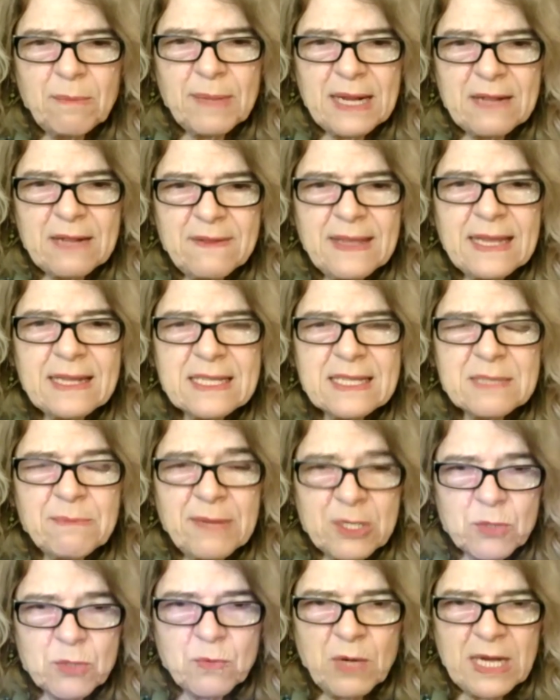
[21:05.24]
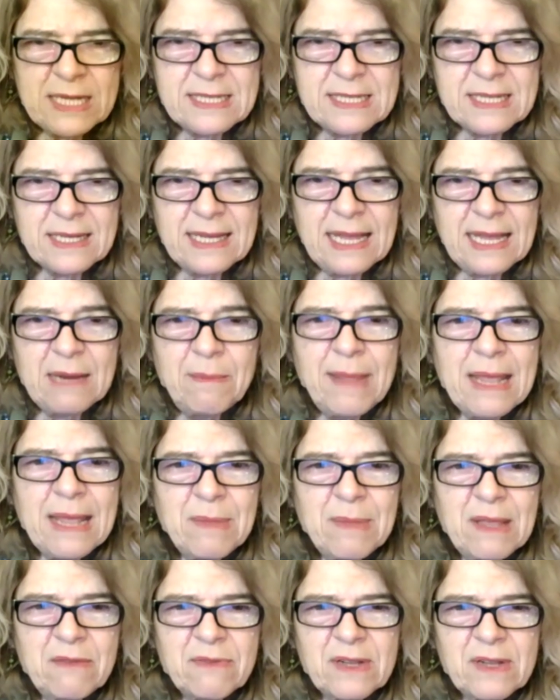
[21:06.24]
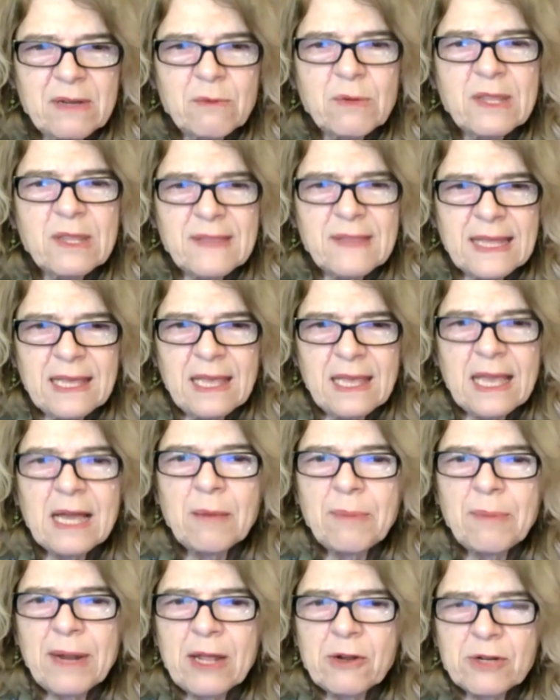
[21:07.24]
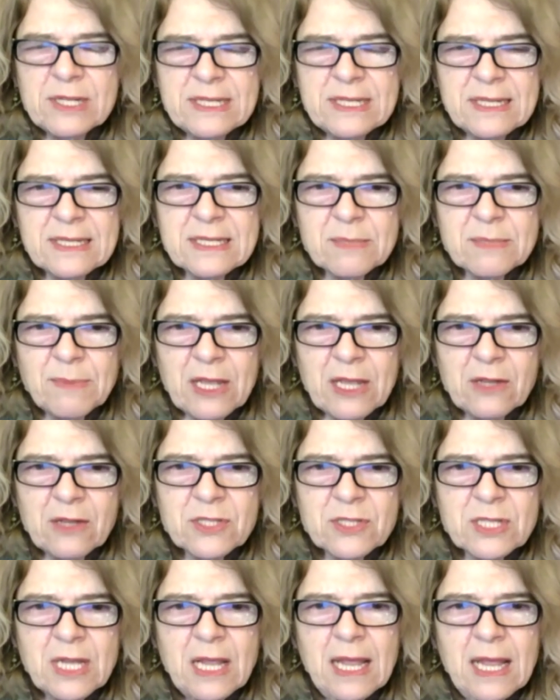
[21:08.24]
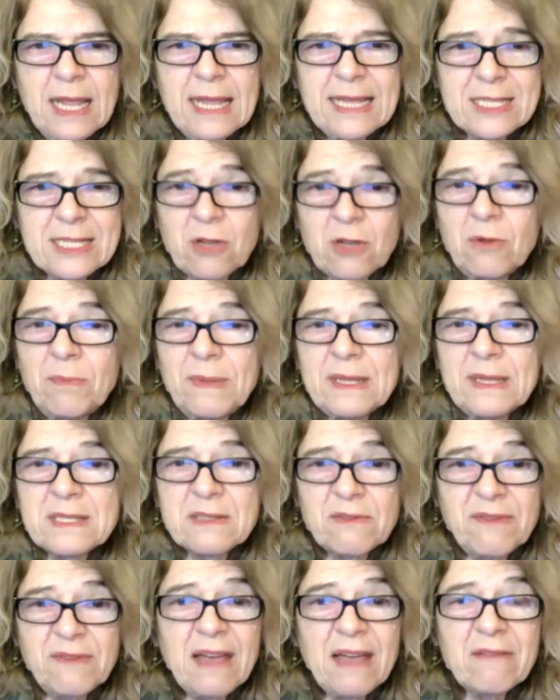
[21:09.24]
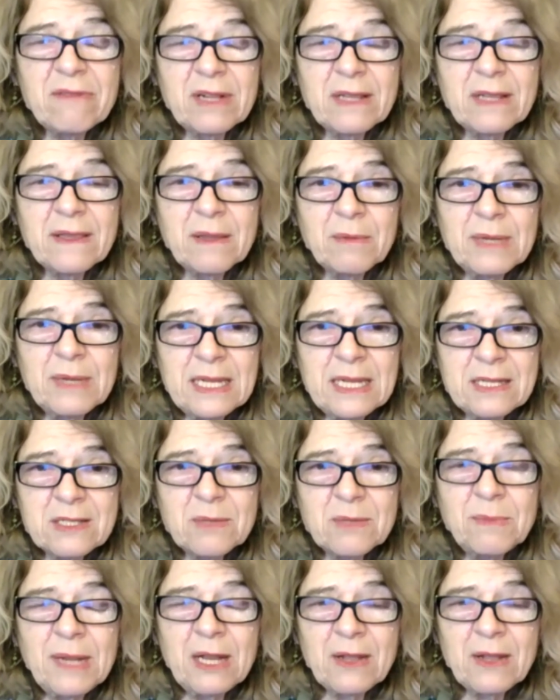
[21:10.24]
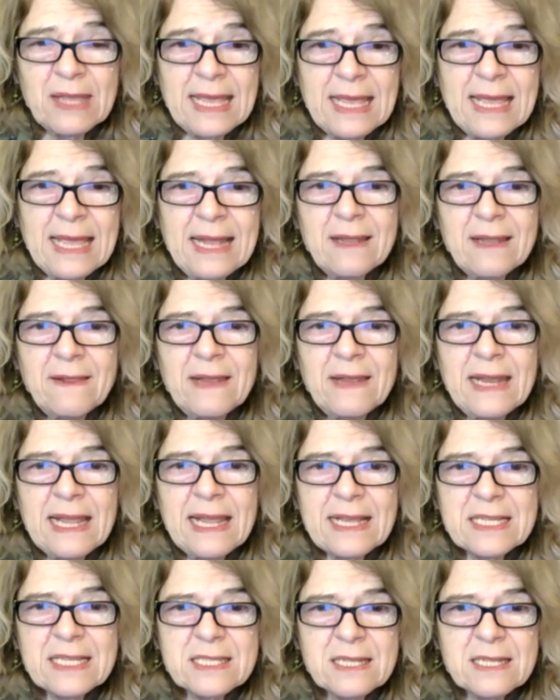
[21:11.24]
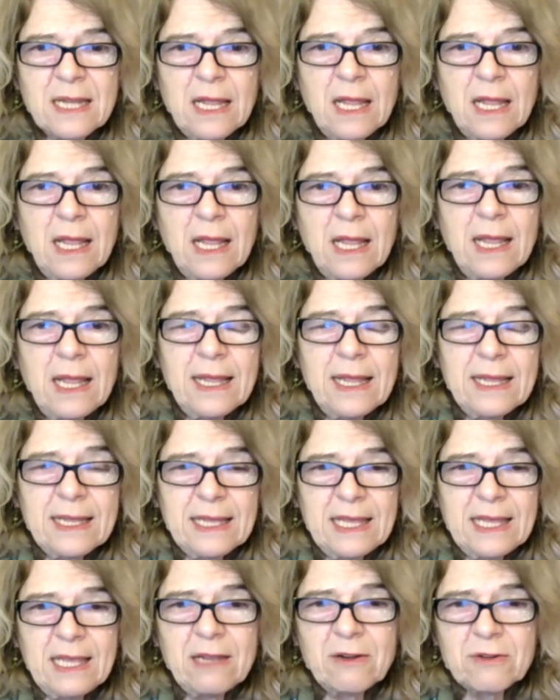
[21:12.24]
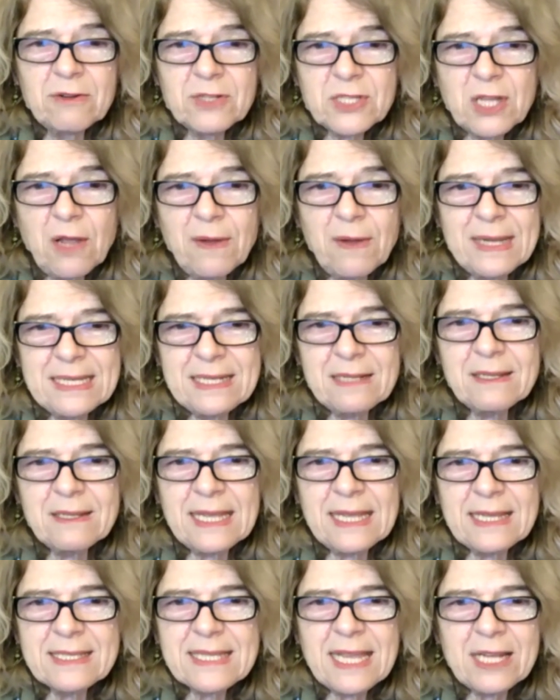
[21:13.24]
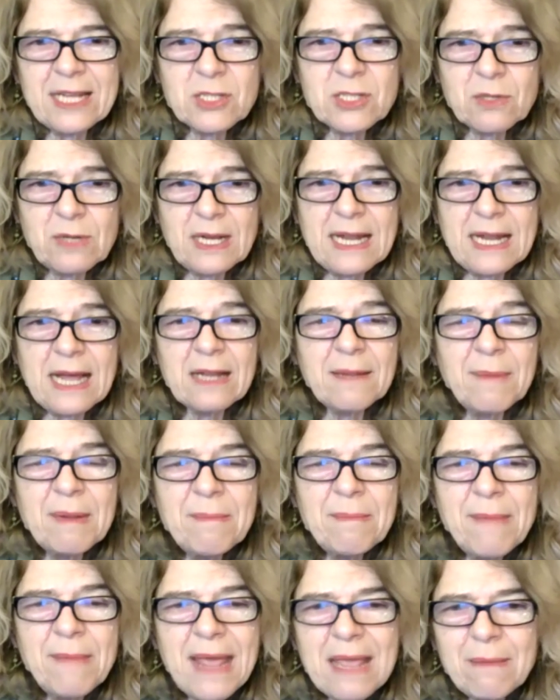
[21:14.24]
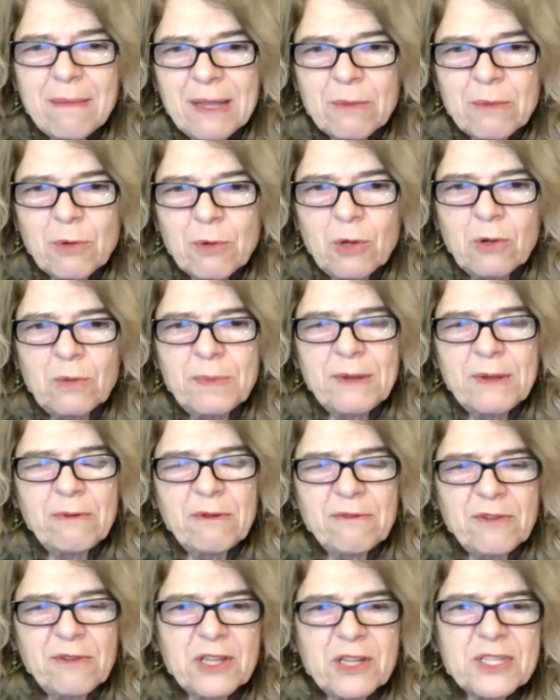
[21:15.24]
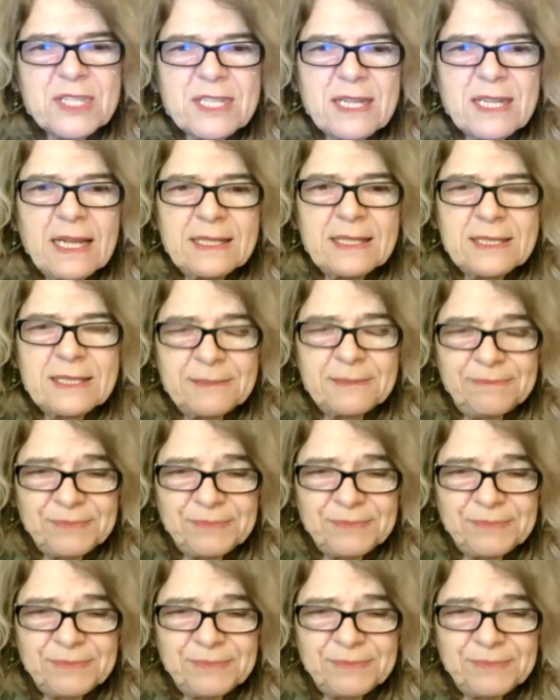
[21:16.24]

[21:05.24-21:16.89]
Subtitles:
but I think it's much wider, and maybe even rethinking our priorities, because it's going to be survival that we need to be looking at in the next year or so until things get sorted out. I mean, maybe it will all be reversed and